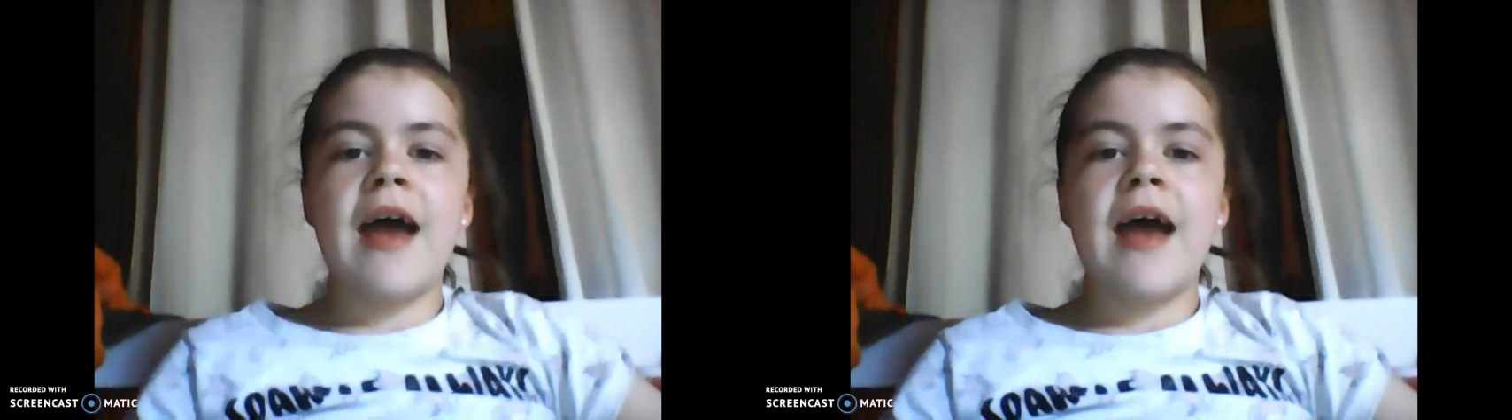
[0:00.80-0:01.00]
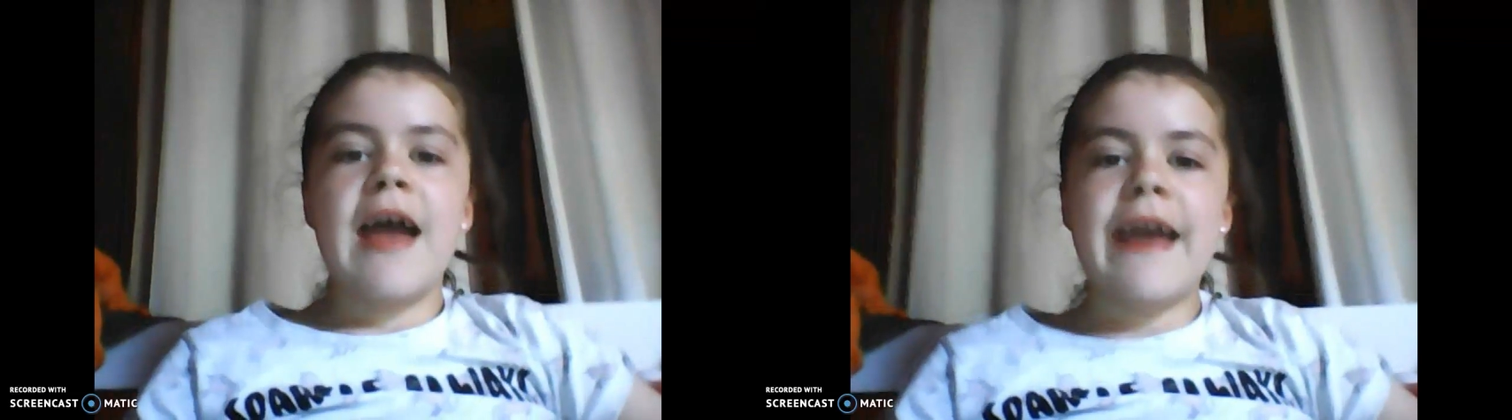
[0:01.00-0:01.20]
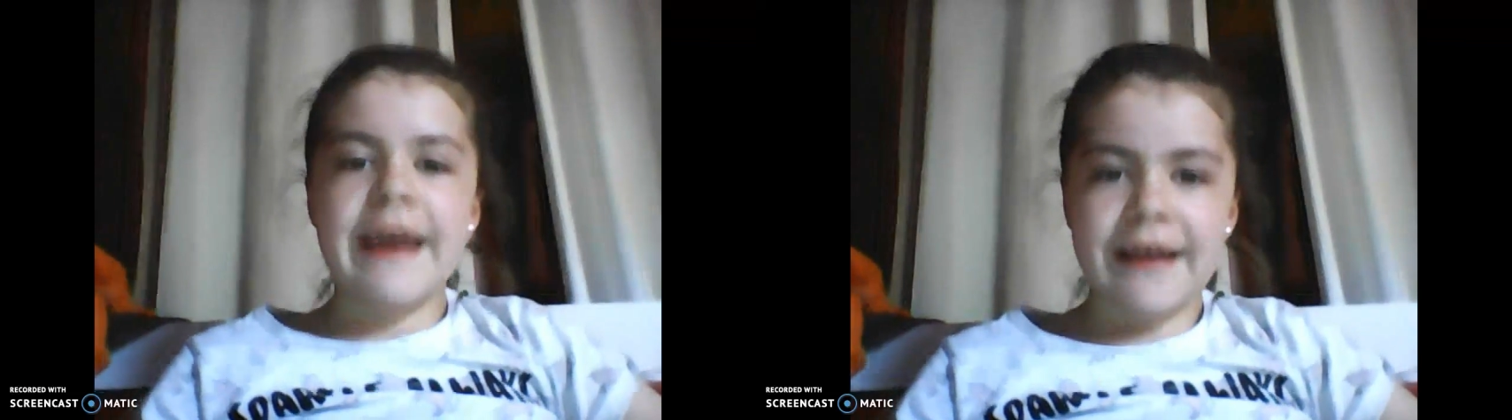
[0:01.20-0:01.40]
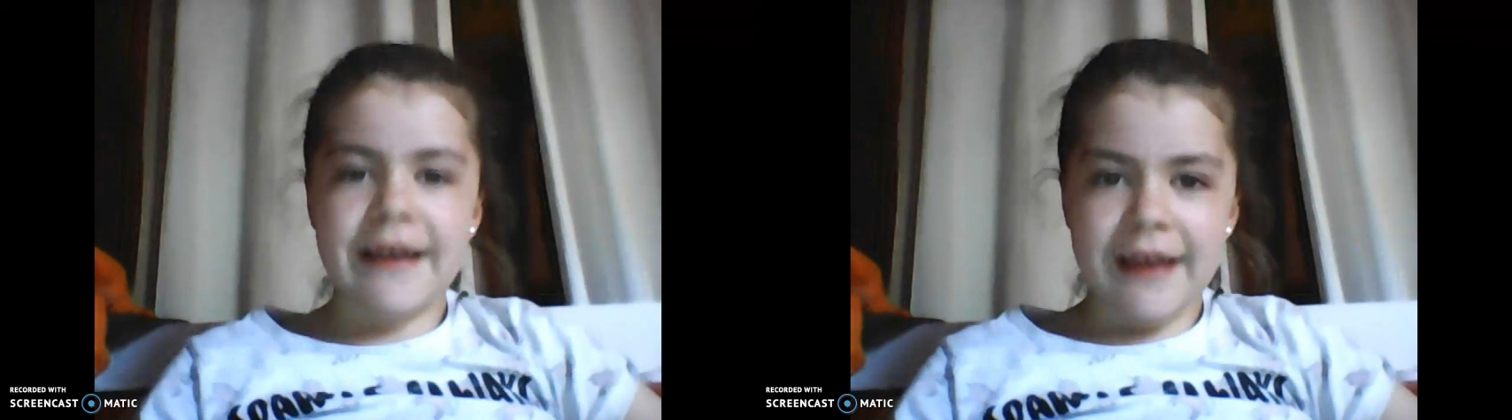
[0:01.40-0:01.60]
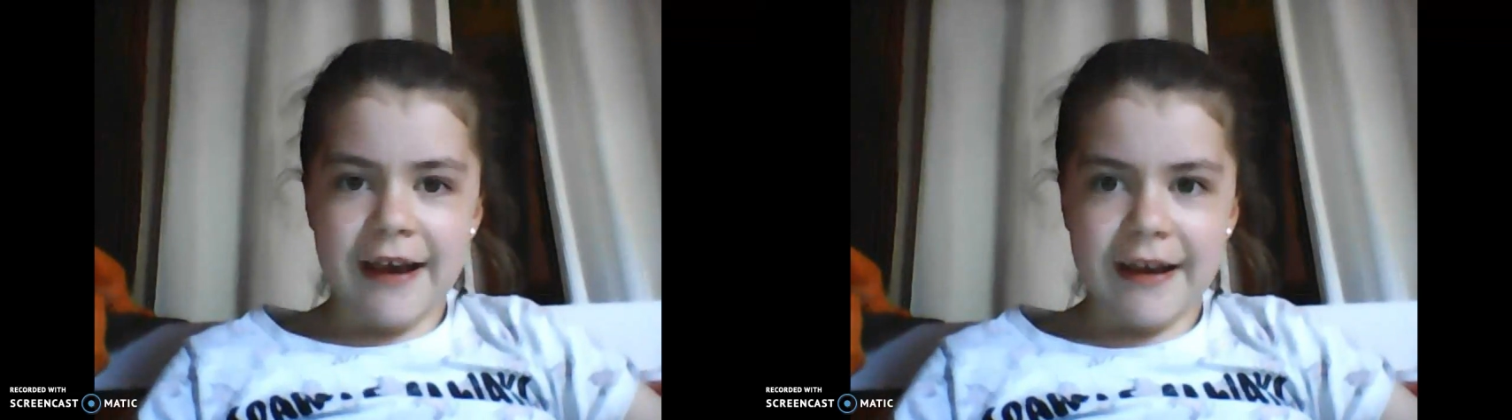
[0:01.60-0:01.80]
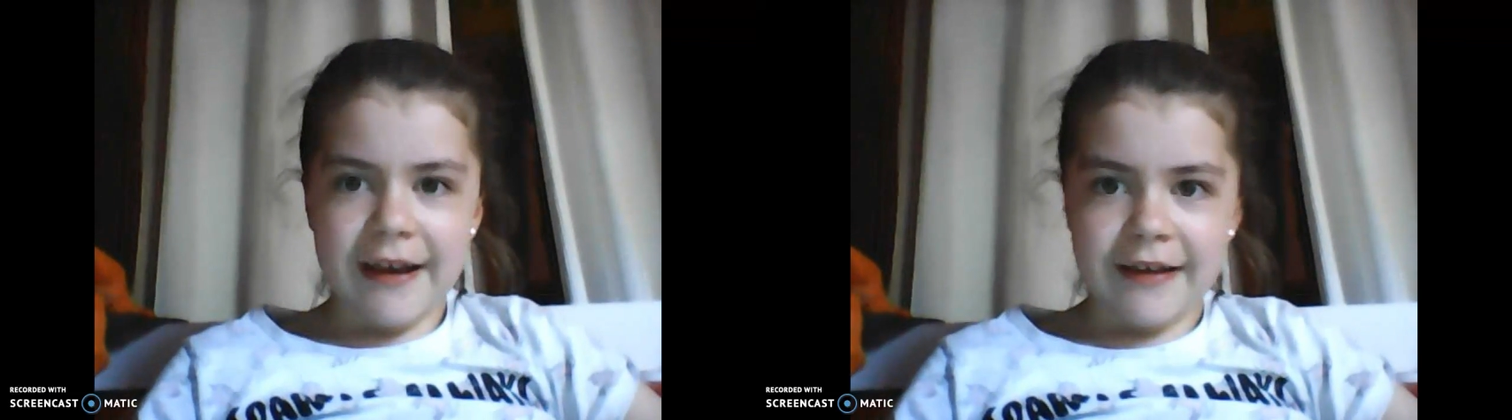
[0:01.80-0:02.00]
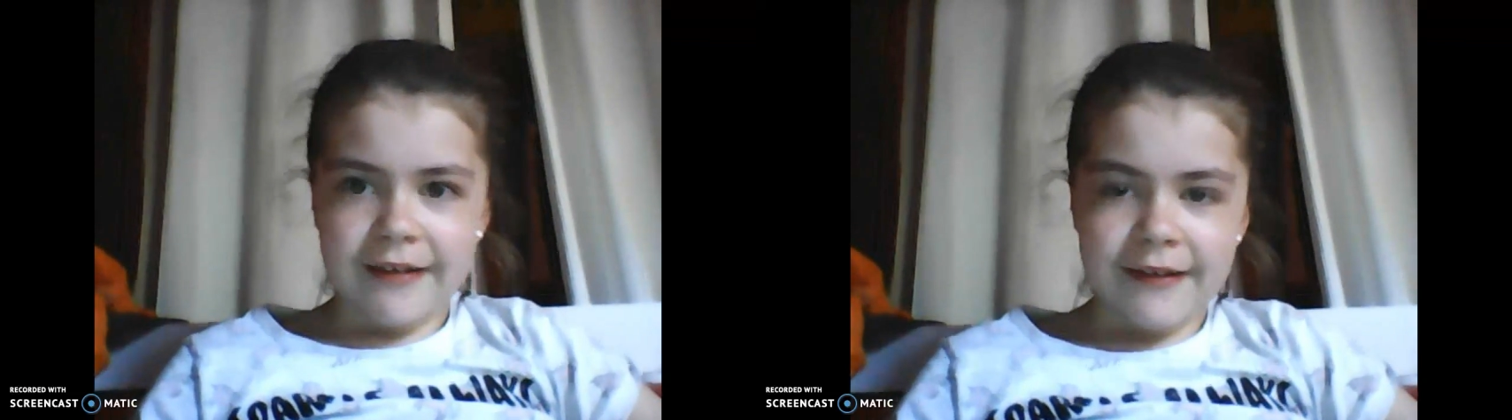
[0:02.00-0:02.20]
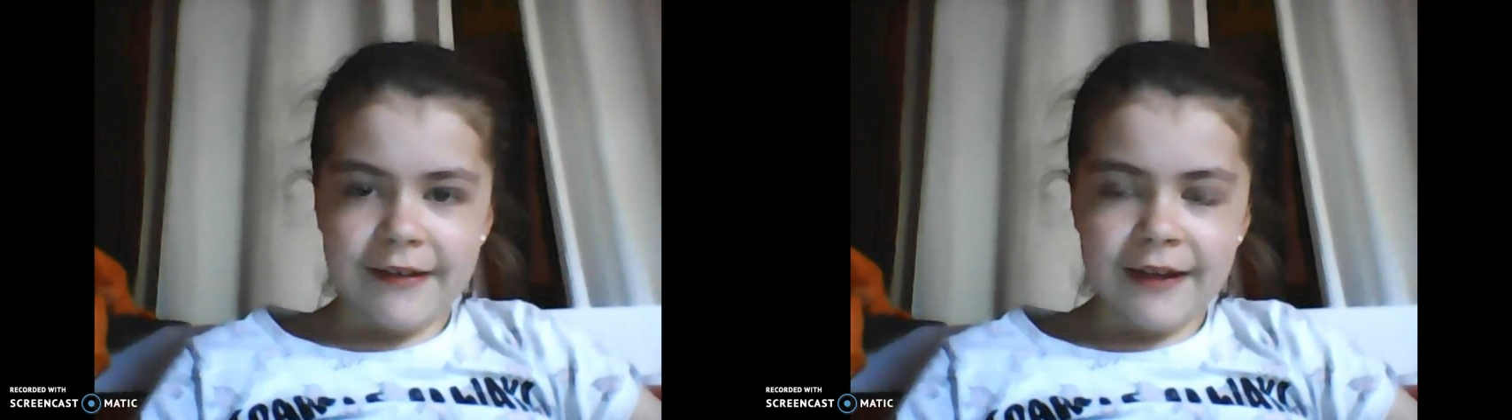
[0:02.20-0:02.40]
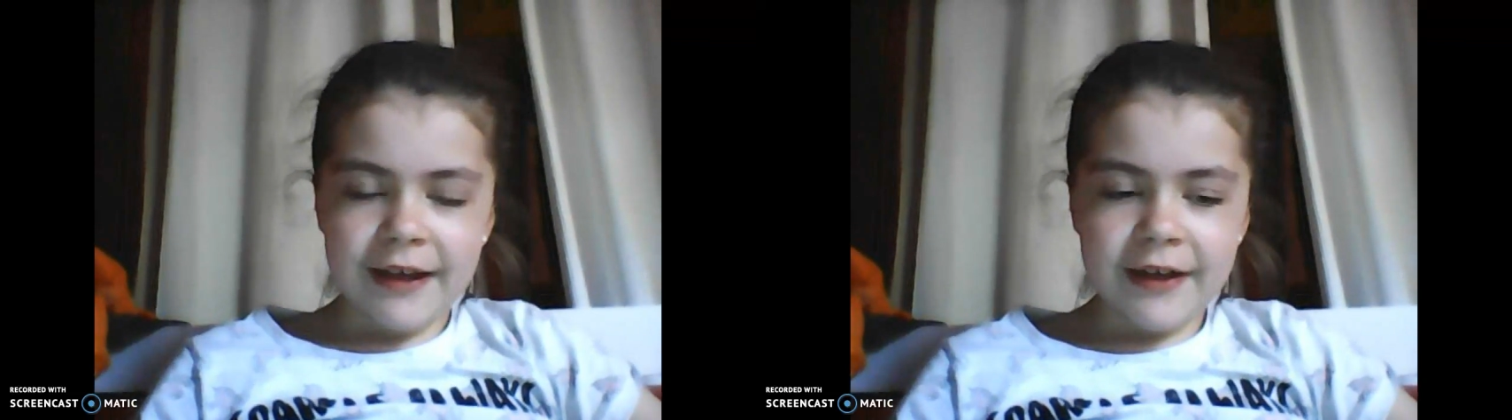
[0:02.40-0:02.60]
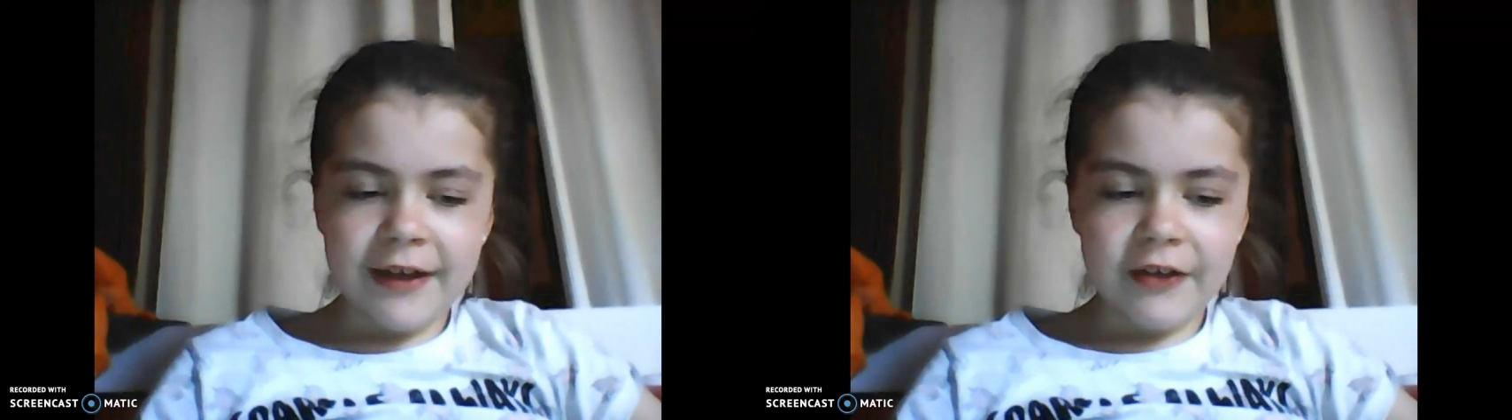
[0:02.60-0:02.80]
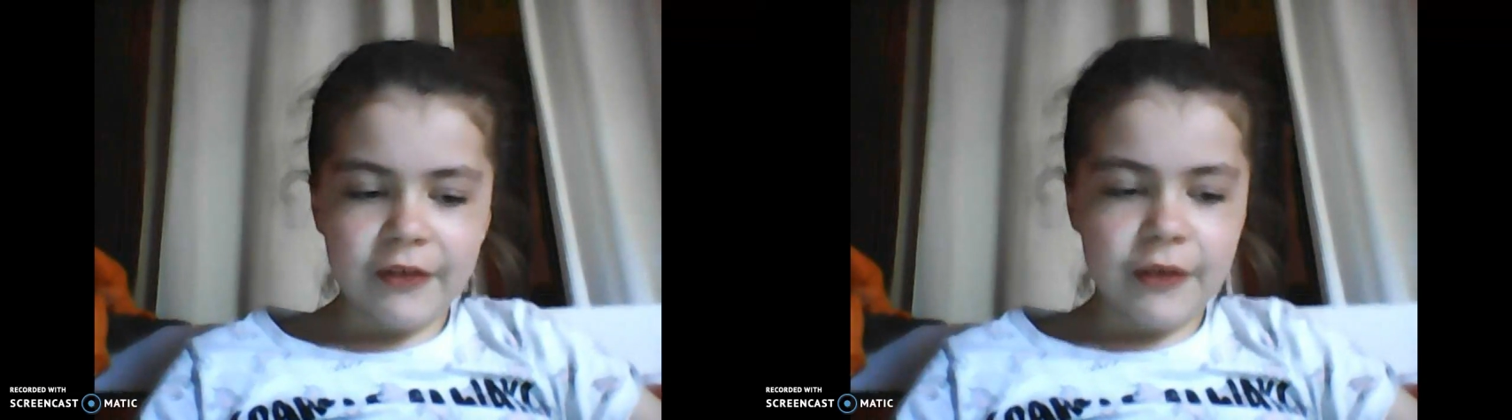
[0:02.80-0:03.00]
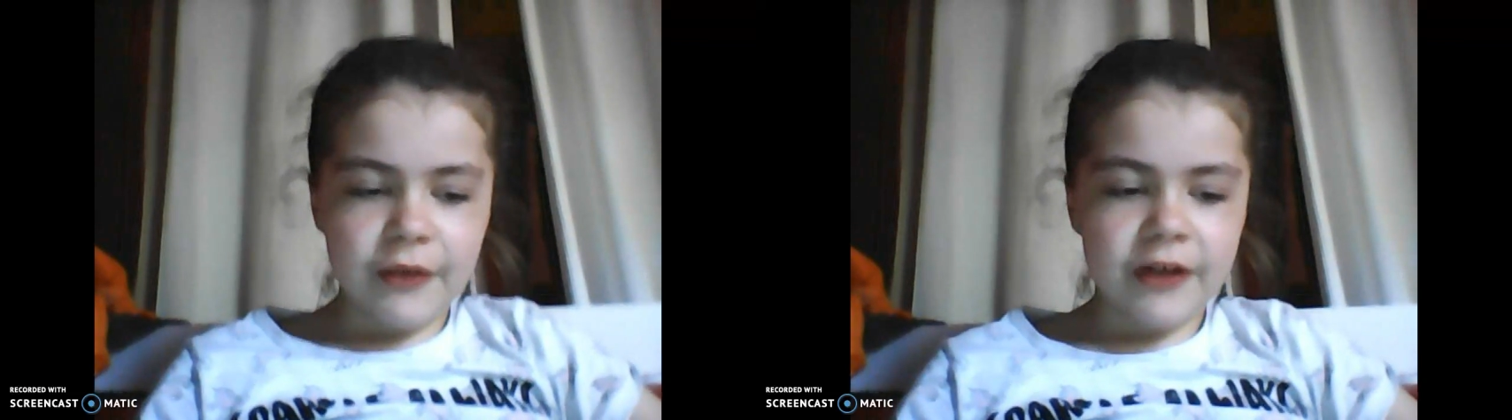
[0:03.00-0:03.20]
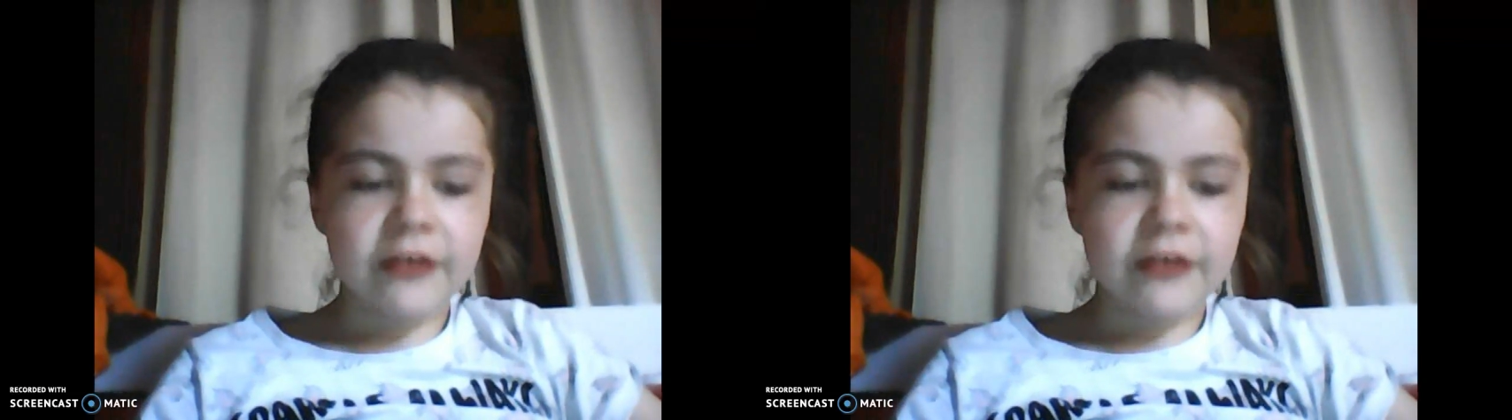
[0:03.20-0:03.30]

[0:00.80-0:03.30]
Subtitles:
Hey guys, today I just want